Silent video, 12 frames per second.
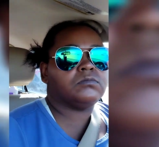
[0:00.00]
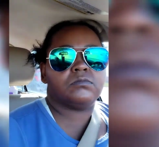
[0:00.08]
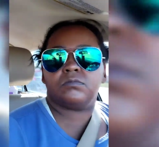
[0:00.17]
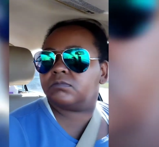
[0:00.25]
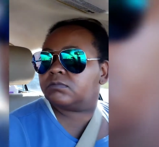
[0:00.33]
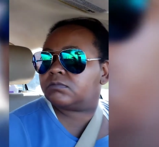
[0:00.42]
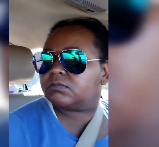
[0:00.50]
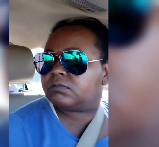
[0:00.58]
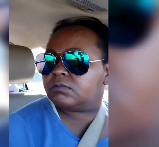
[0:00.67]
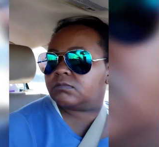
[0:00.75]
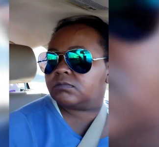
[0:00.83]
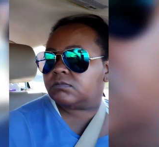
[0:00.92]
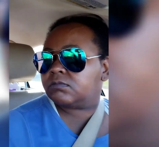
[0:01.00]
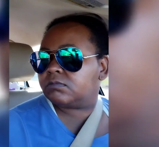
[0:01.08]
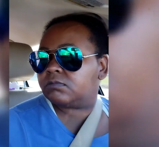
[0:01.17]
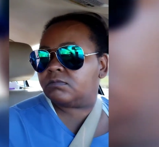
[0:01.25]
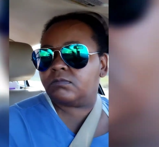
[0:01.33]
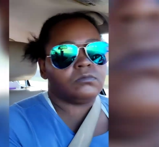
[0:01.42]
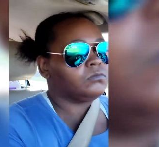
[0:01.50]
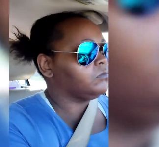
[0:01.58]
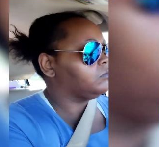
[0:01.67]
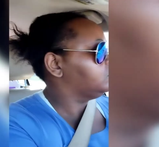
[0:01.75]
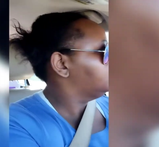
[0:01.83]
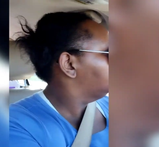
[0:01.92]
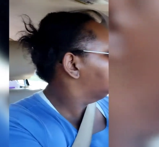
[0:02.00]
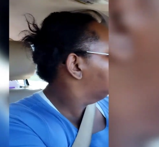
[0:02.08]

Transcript: [no speech]